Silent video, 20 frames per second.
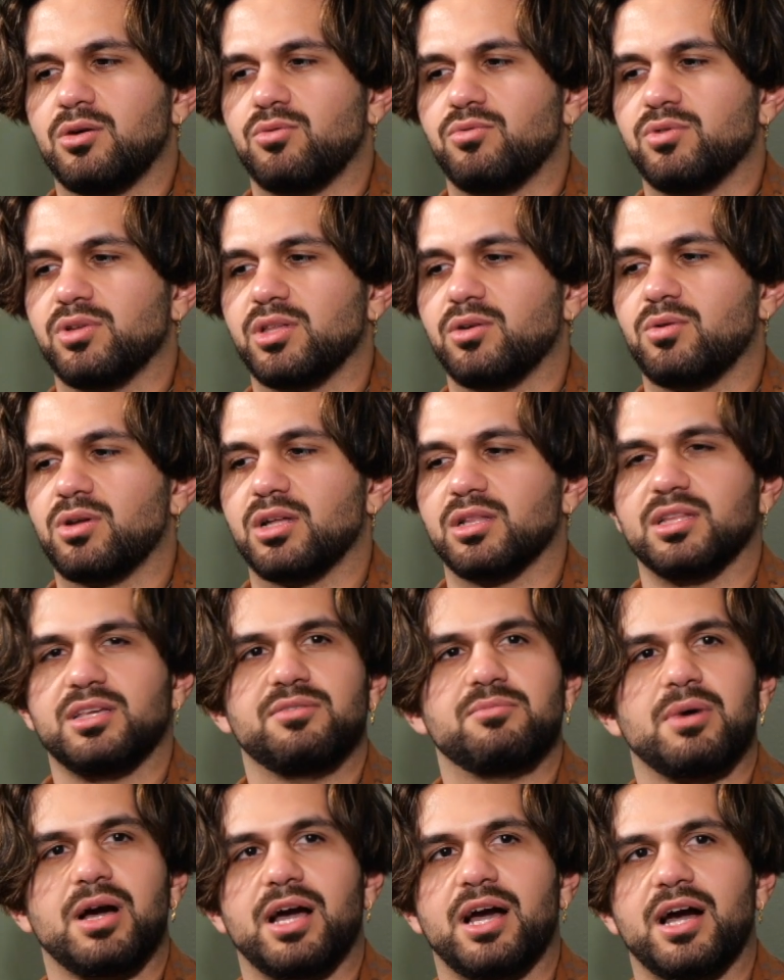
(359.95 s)
really want to
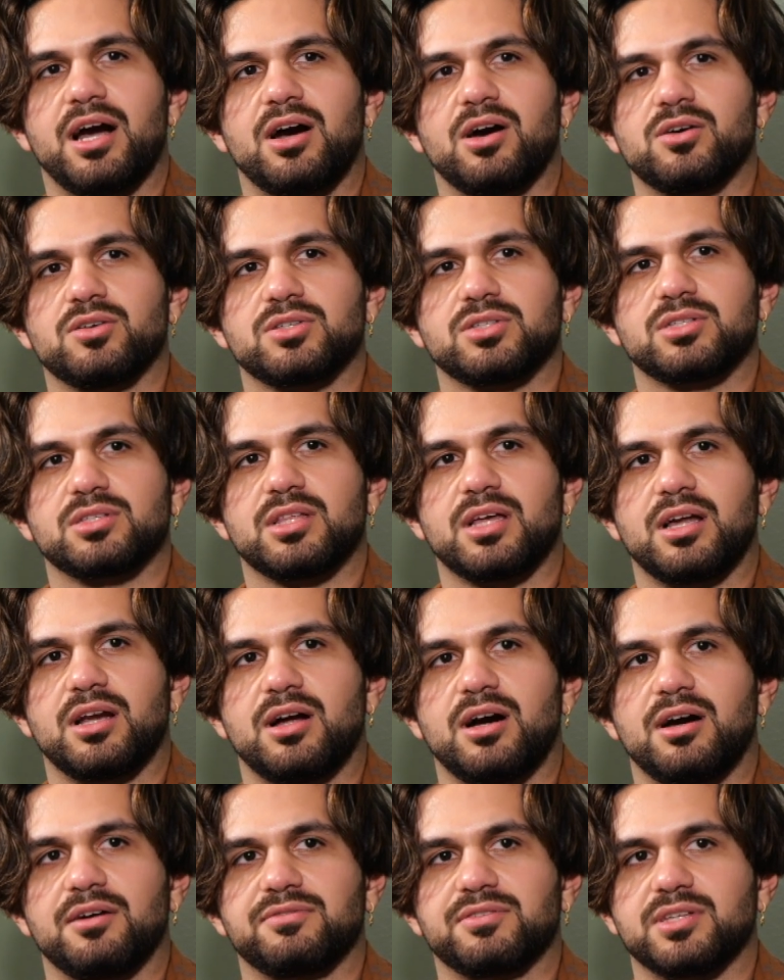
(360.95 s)
leave my house that
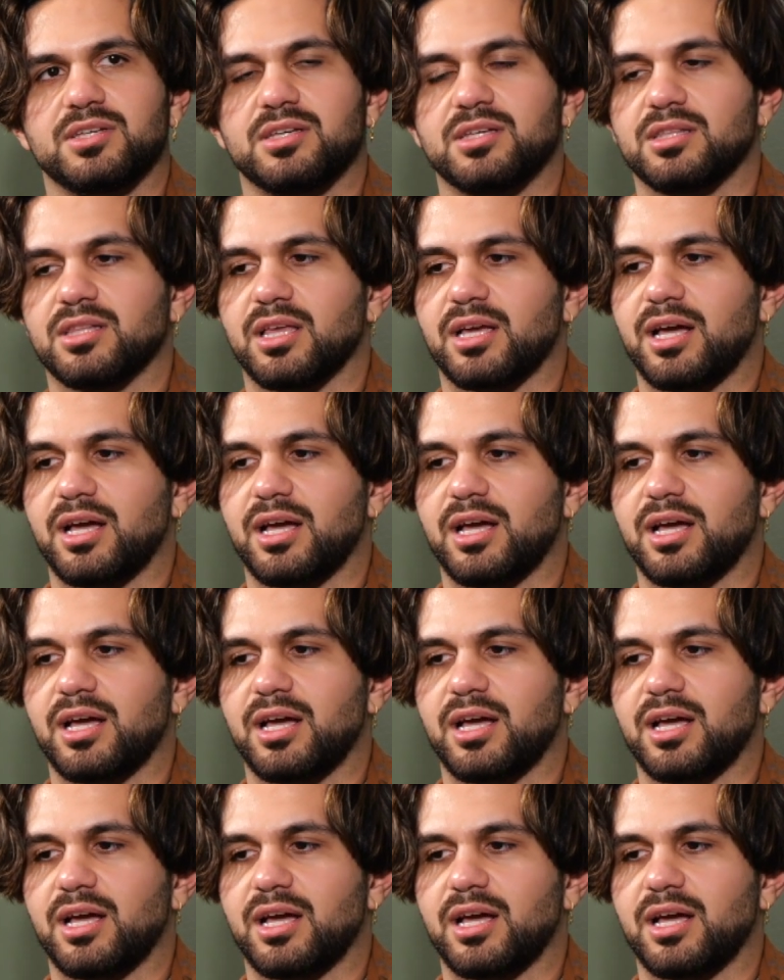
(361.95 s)
often.